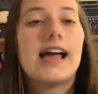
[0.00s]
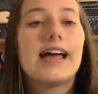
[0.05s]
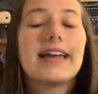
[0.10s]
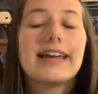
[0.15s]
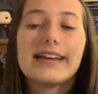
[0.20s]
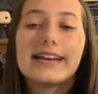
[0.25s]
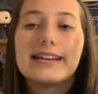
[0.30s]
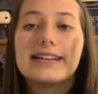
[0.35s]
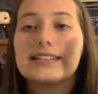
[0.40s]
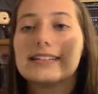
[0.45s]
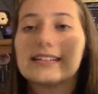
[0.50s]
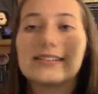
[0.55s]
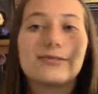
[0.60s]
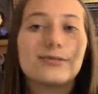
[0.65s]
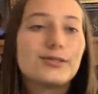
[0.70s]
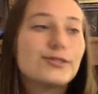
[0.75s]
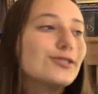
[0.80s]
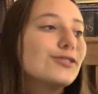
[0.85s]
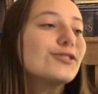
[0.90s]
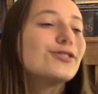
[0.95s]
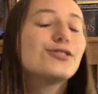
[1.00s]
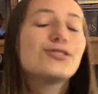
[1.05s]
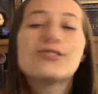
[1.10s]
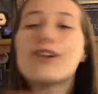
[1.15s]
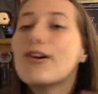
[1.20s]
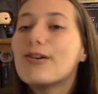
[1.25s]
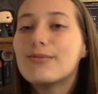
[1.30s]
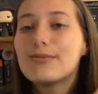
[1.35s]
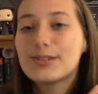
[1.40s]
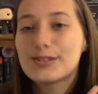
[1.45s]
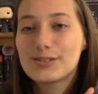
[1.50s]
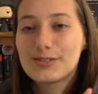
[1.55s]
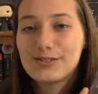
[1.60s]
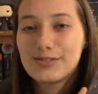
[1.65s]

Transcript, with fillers: And it was just so much